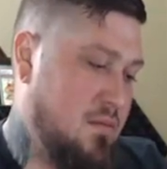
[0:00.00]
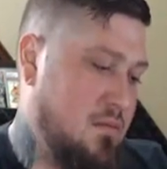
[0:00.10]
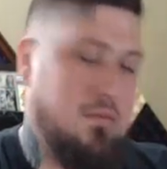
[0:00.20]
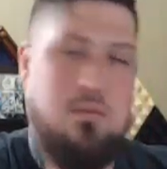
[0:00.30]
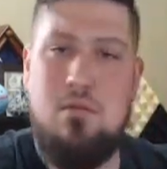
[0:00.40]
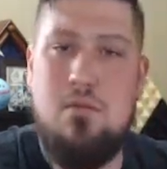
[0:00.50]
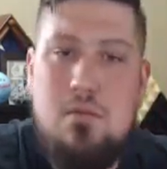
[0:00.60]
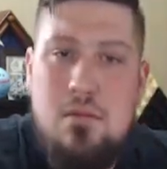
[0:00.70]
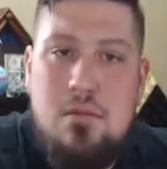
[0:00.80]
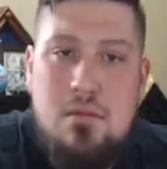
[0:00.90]

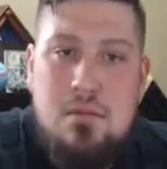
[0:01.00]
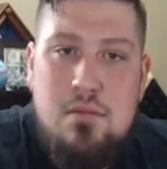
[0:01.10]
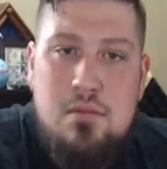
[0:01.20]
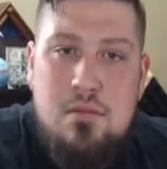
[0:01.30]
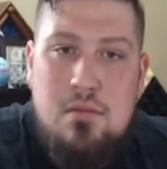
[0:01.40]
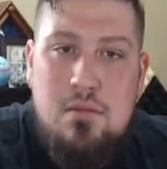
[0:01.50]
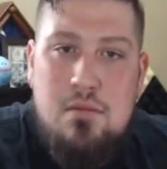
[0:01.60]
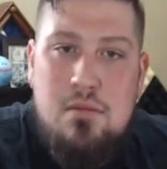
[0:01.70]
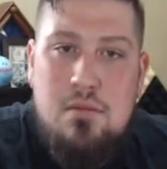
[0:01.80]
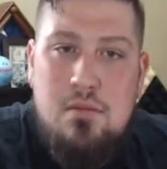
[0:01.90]

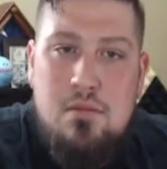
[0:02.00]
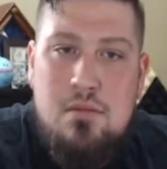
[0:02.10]
Nobody speaks.